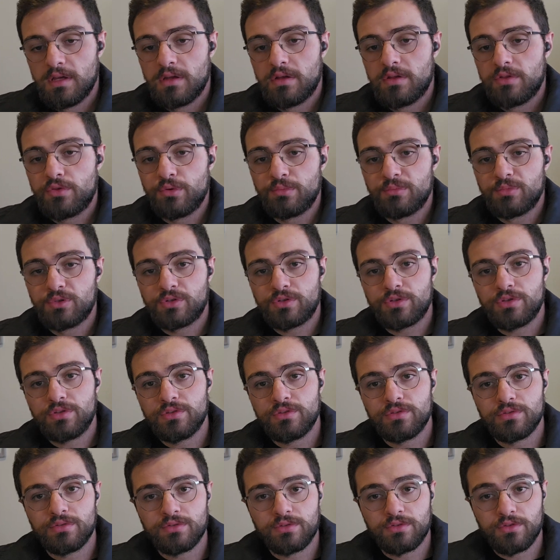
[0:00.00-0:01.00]
the more
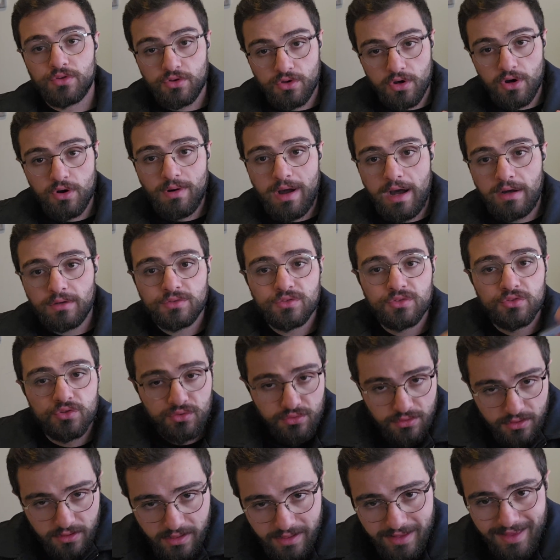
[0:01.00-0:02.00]
you go out to
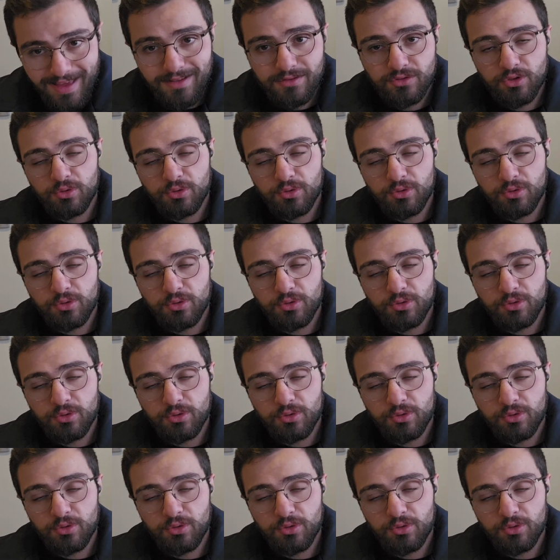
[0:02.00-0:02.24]
create